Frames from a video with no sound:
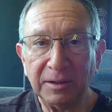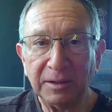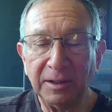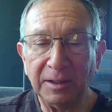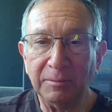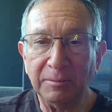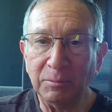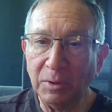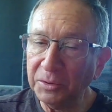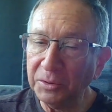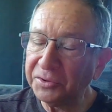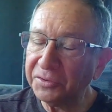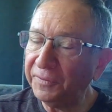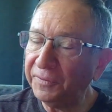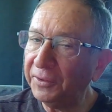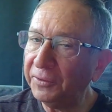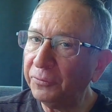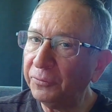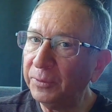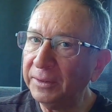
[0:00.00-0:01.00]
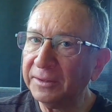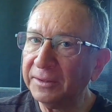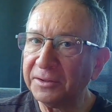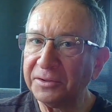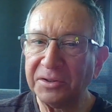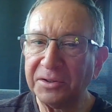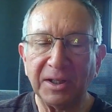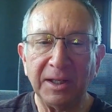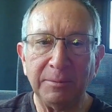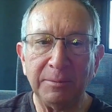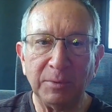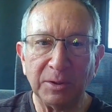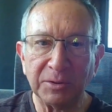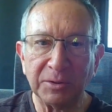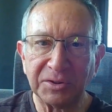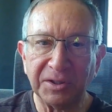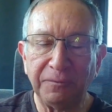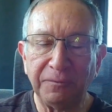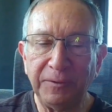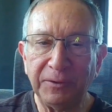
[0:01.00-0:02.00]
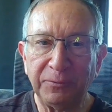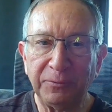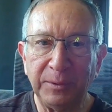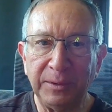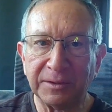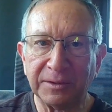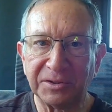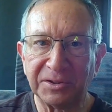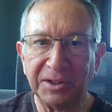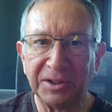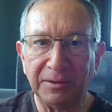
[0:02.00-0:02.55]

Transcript: Most fifth wheels, and most of the fifth wheels